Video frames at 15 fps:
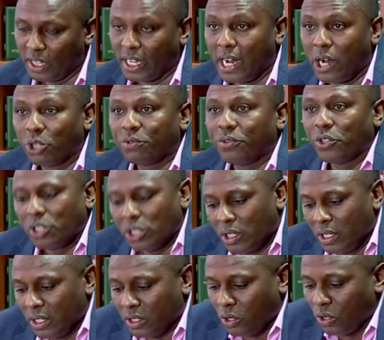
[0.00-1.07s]
in the House for
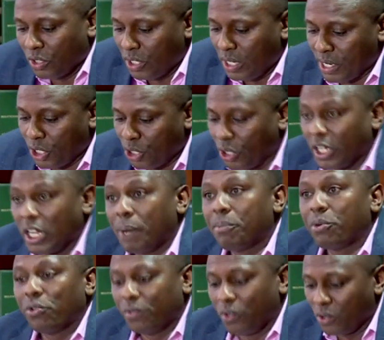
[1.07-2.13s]
its consideration and
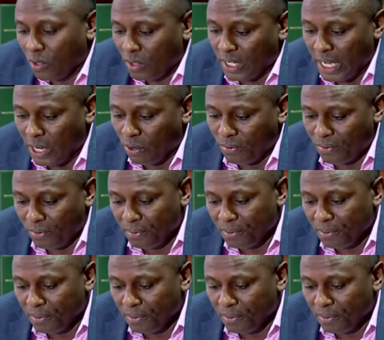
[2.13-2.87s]
approval thereof.